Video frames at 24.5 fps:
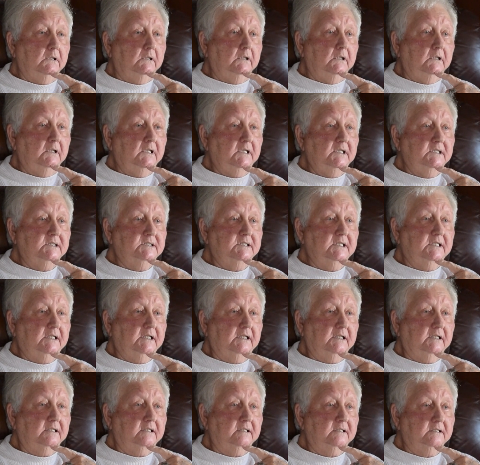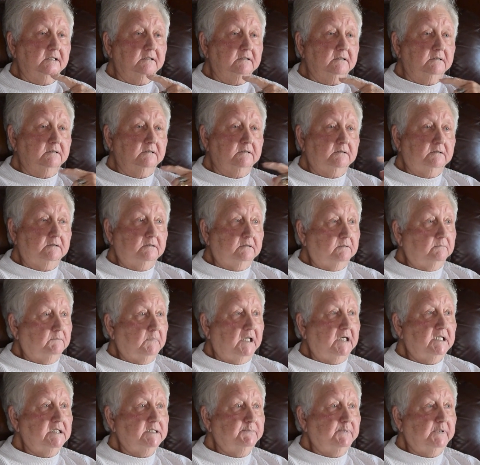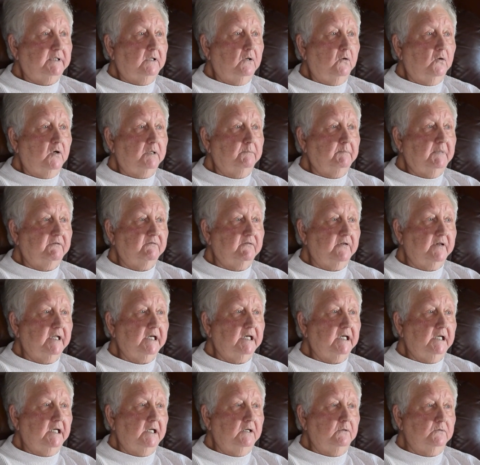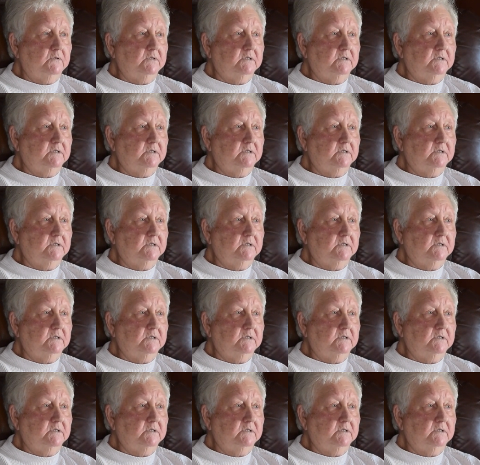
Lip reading: And he said that my husband taught him everything he knows.